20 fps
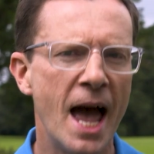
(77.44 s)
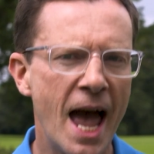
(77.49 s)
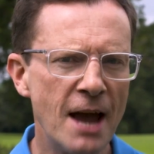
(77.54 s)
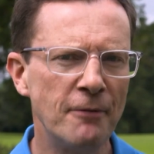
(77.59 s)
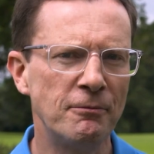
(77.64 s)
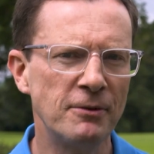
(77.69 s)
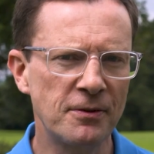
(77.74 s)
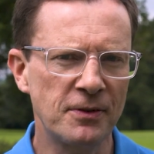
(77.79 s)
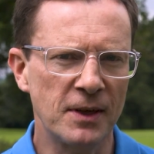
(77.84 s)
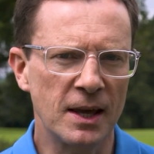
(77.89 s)

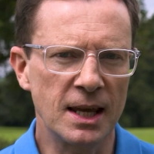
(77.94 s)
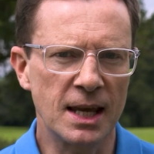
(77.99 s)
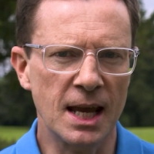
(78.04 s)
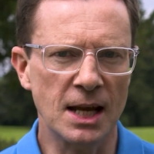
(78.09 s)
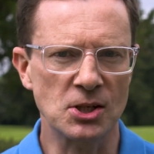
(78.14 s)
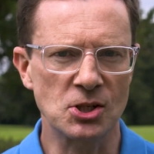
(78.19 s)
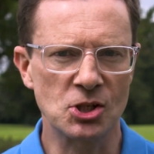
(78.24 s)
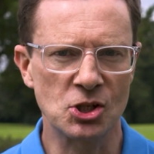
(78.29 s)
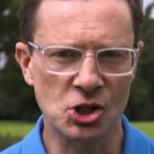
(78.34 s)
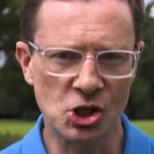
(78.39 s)
Everything
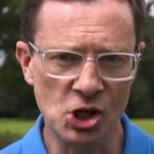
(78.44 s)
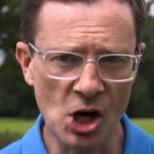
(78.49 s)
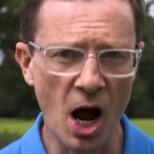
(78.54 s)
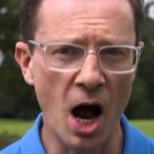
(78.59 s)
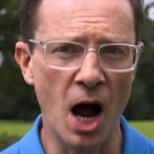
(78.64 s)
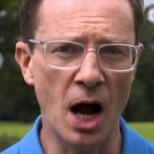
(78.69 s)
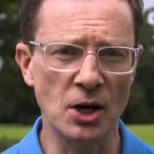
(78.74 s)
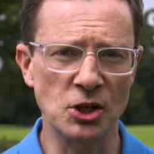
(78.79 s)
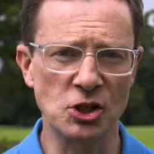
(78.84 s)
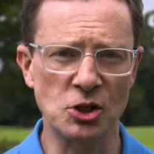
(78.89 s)
gets
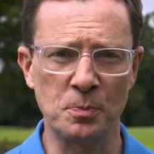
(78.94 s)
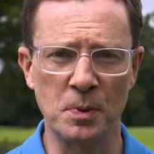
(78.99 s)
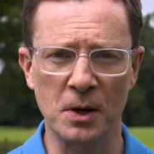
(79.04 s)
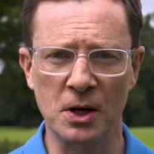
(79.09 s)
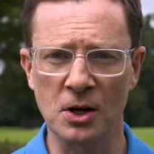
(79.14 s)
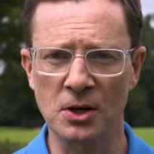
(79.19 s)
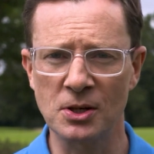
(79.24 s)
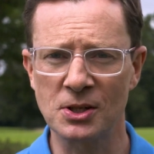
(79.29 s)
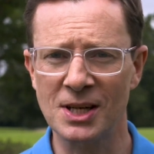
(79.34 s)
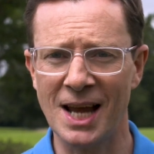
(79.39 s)
charged
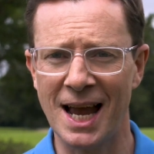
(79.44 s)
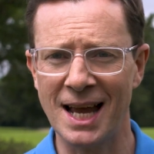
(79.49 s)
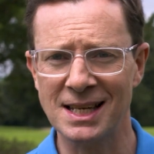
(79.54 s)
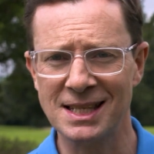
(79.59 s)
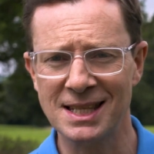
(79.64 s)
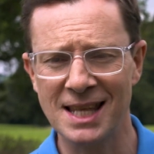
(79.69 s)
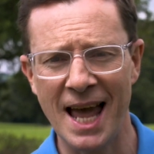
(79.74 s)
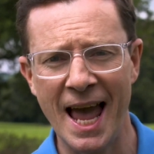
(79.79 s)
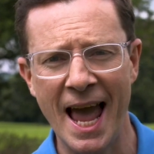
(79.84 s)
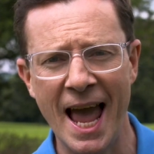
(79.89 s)
because
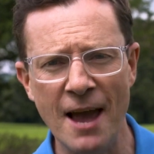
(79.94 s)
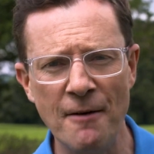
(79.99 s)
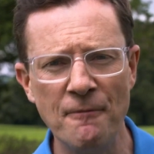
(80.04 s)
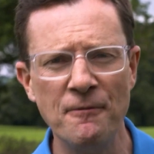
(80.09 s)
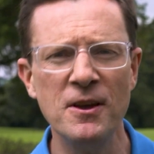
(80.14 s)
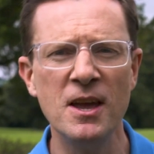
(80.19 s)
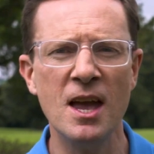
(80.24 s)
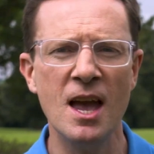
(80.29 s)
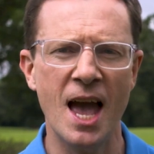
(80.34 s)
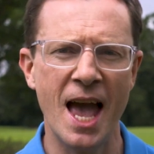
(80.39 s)
as the
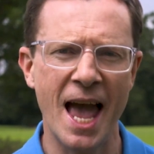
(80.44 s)
heavier